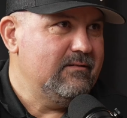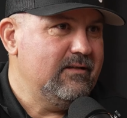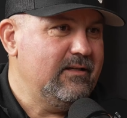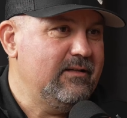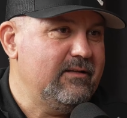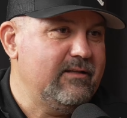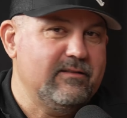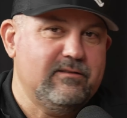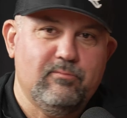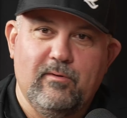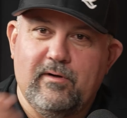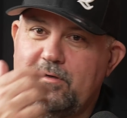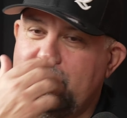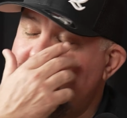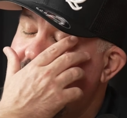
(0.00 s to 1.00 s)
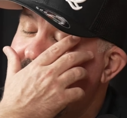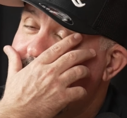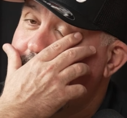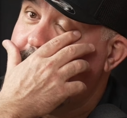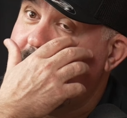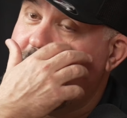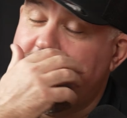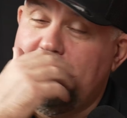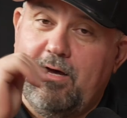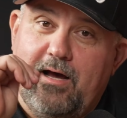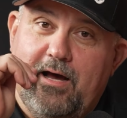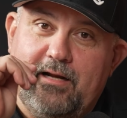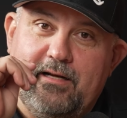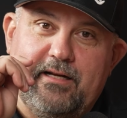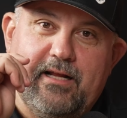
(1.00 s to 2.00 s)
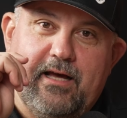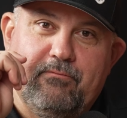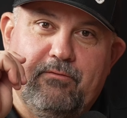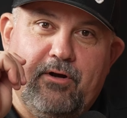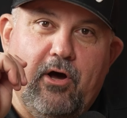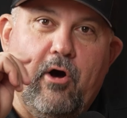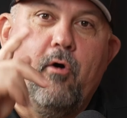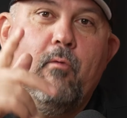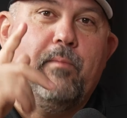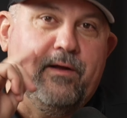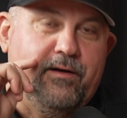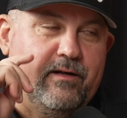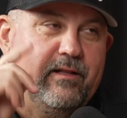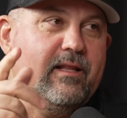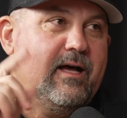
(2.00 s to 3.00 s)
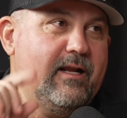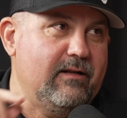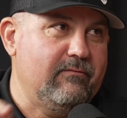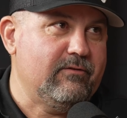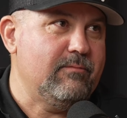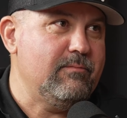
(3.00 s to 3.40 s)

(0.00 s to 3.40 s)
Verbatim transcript: It, it's, when, it's when I need to have an open line of